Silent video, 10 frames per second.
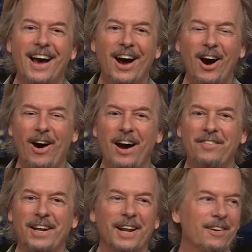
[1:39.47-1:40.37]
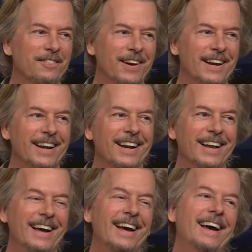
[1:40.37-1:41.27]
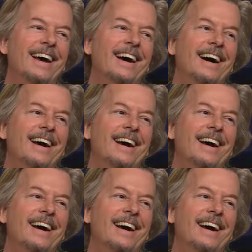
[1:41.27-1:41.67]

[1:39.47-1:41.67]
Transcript: I'm the said little hello to my